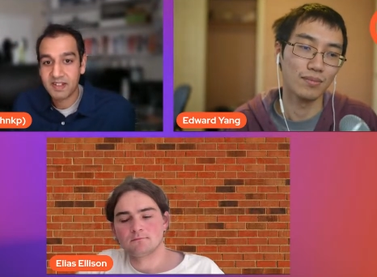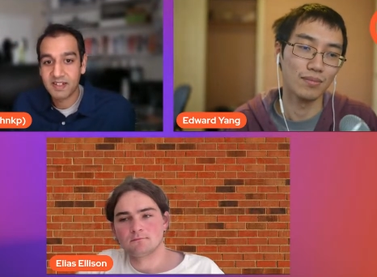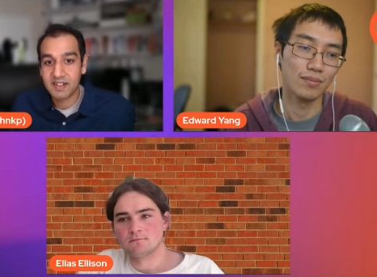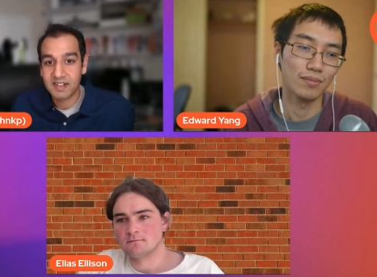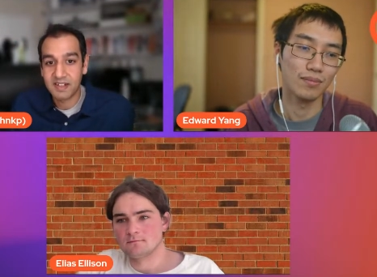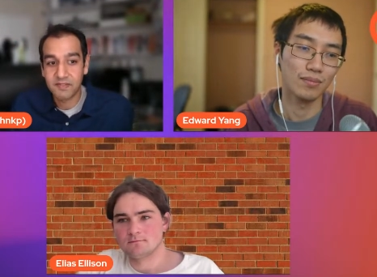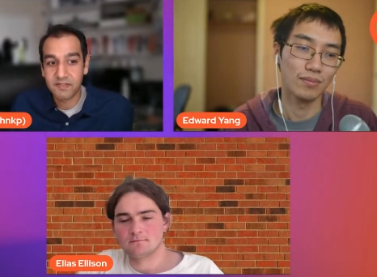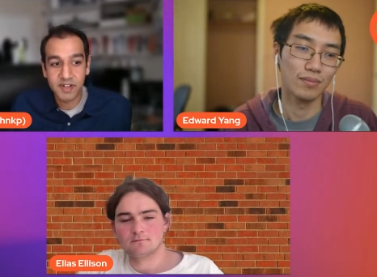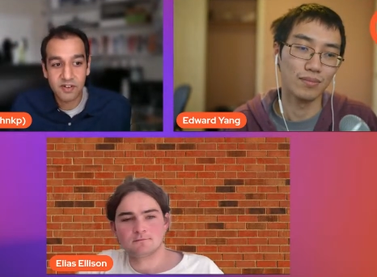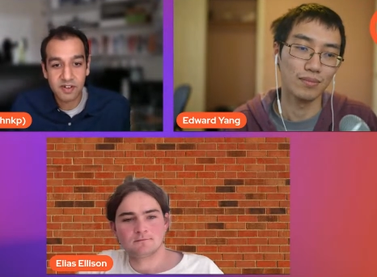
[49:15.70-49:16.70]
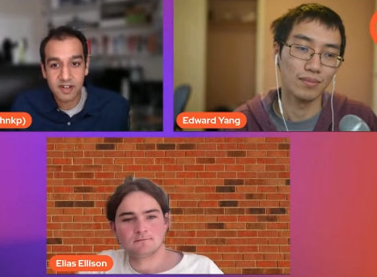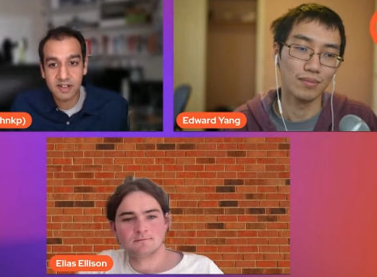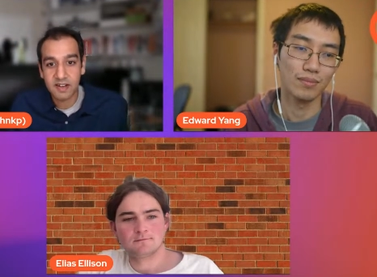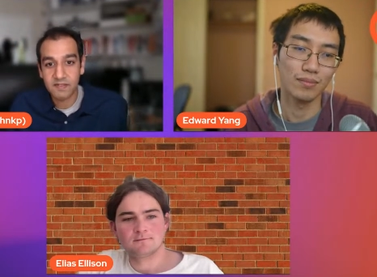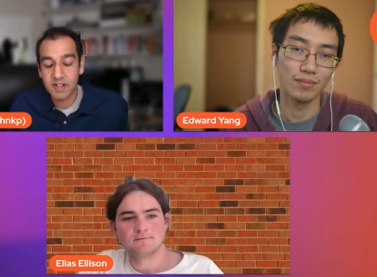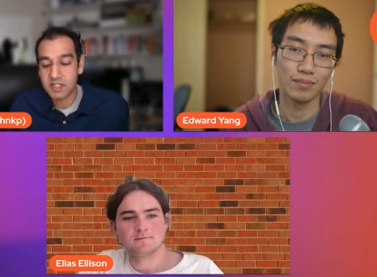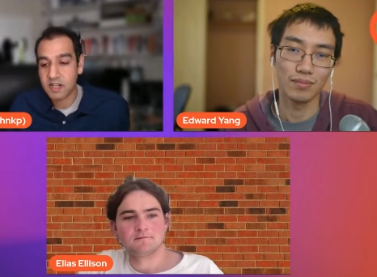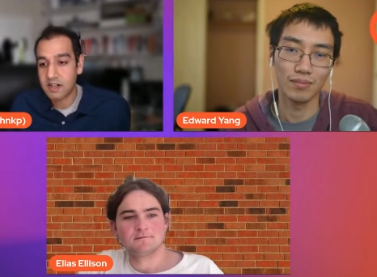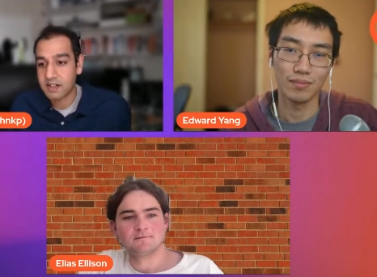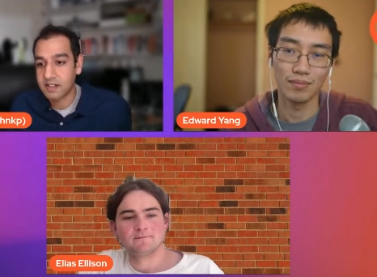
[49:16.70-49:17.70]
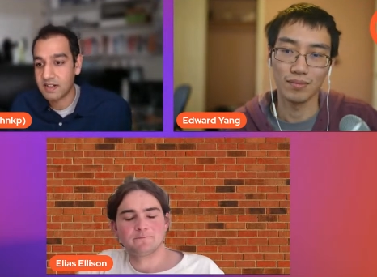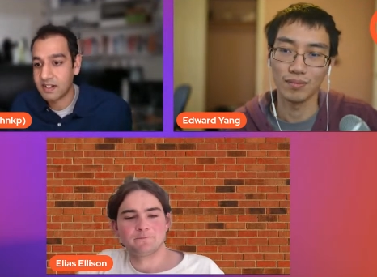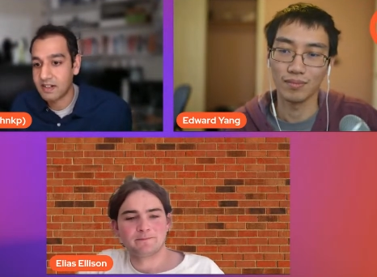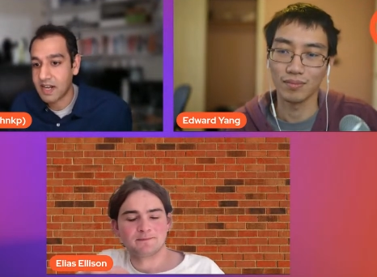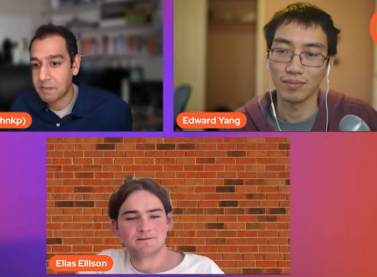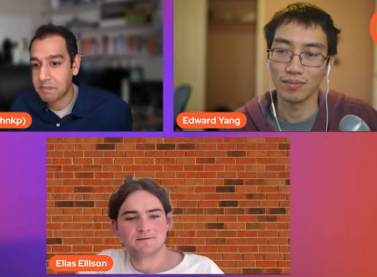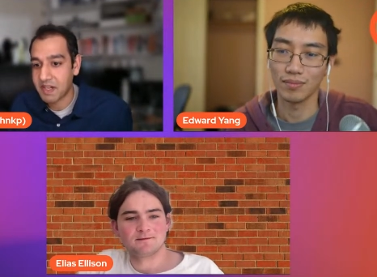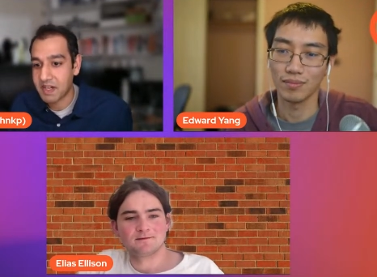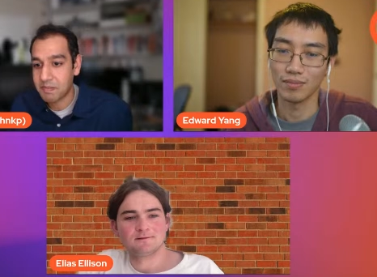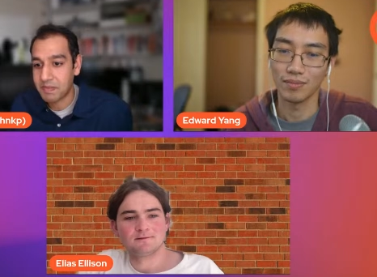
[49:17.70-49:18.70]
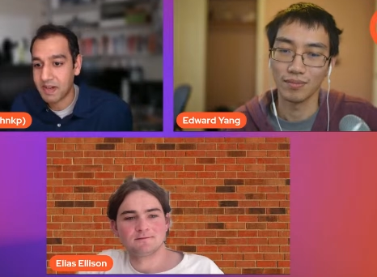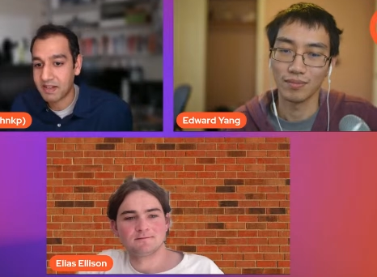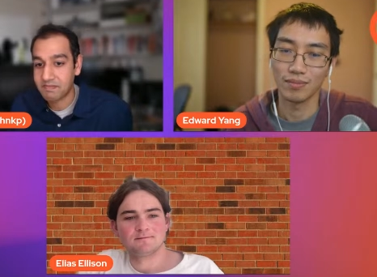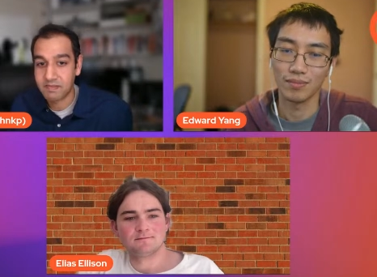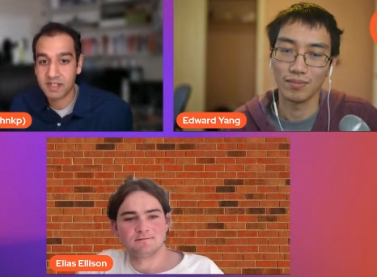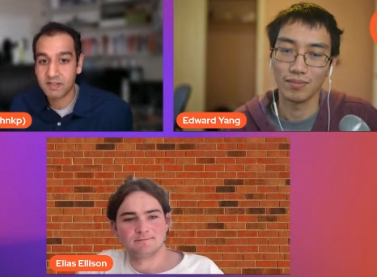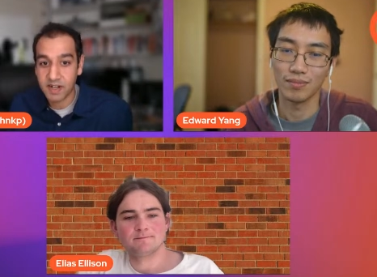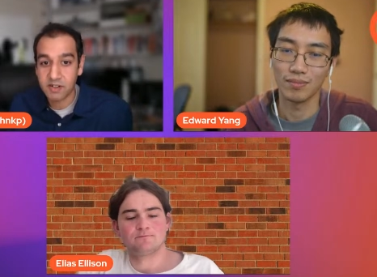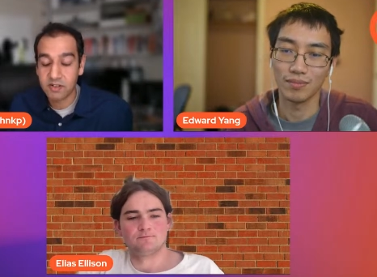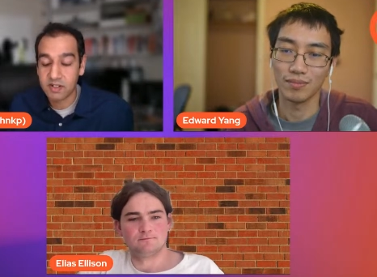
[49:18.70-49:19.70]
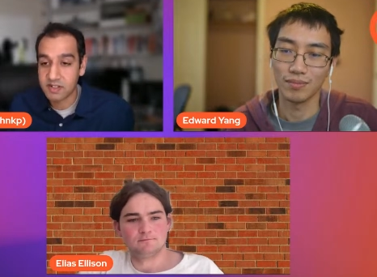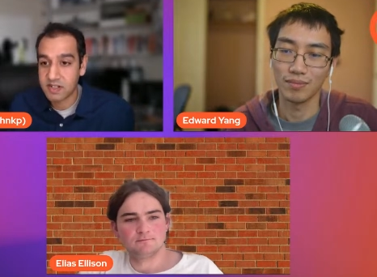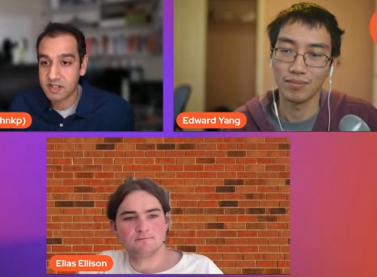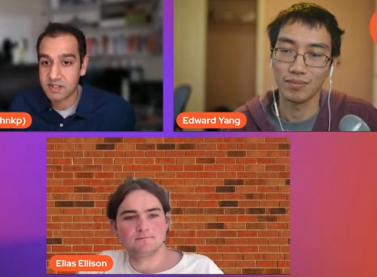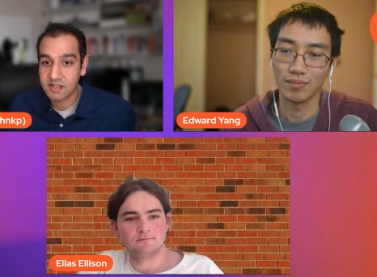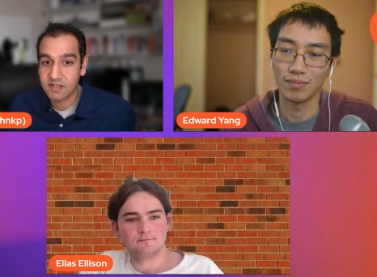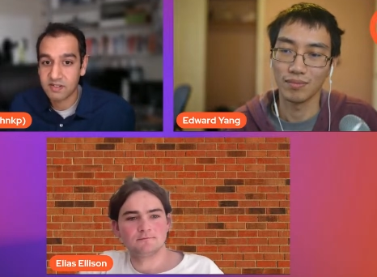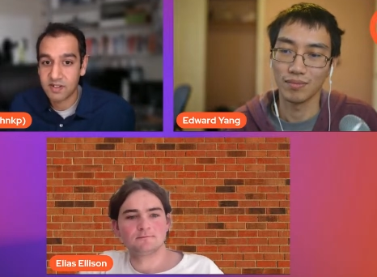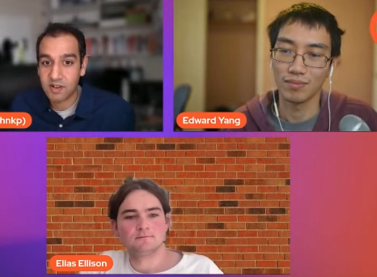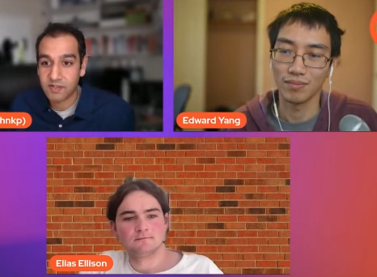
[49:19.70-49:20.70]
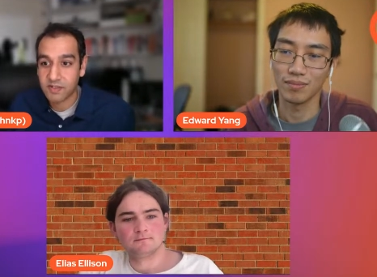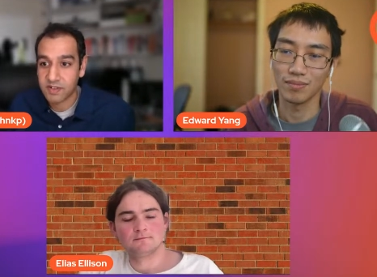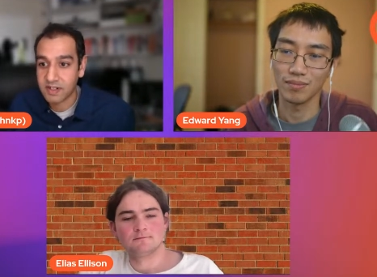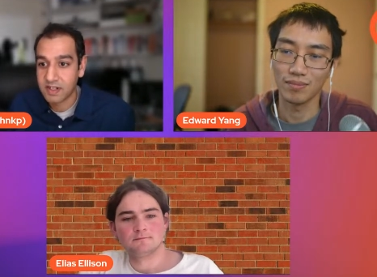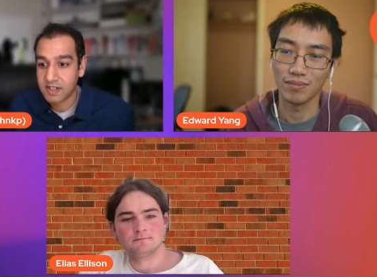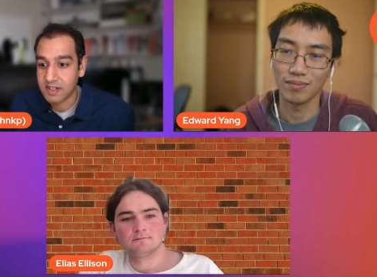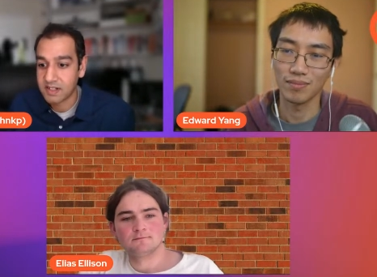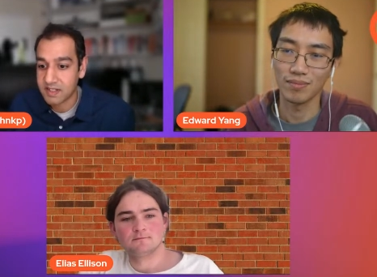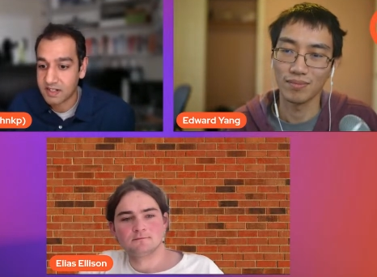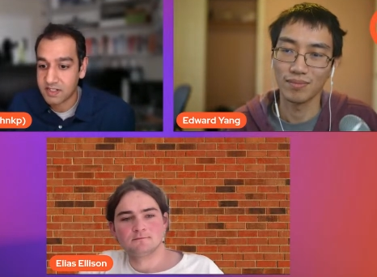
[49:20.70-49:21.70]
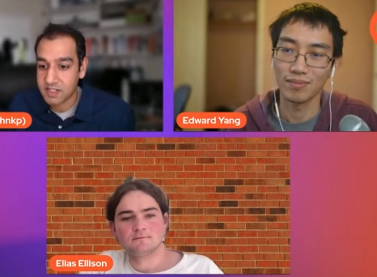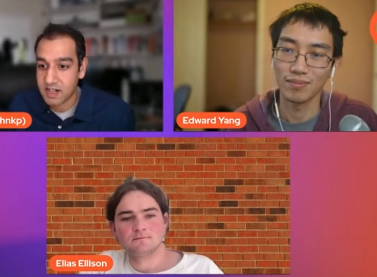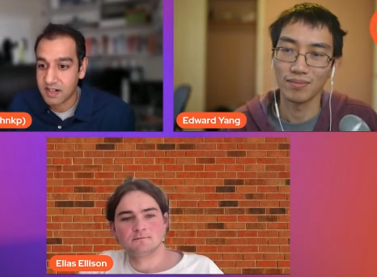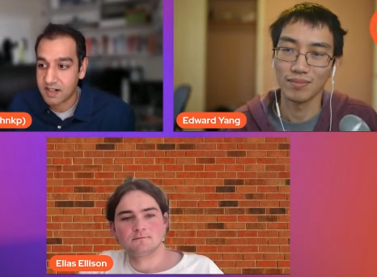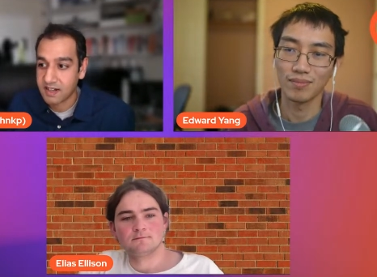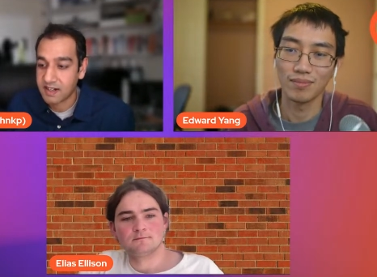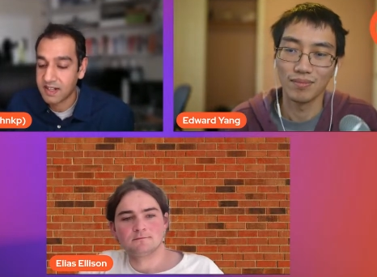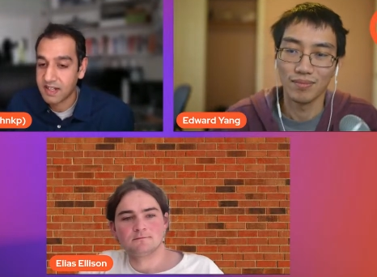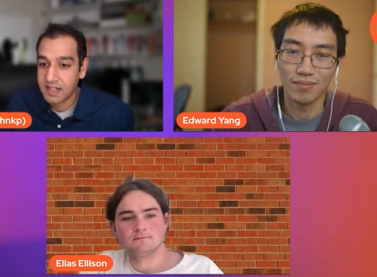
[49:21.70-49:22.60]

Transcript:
Speaker 1: uh, if we don't then we'll start uh, wrapping up i i think we had a good discussion there's a lot of good insights shared and